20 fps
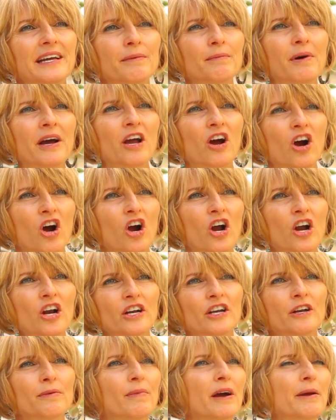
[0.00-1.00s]
in my
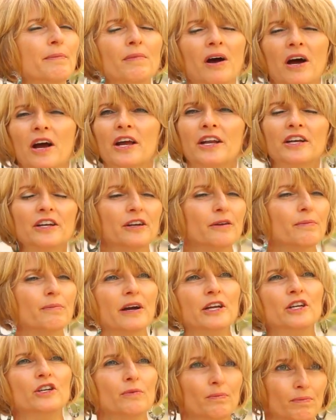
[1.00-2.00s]
heart and in my mind and in
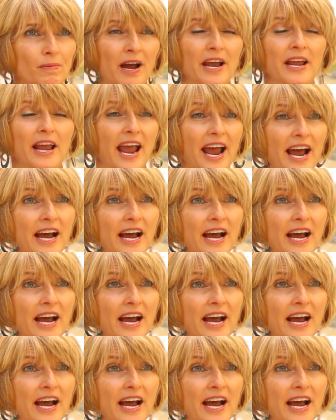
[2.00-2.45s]
my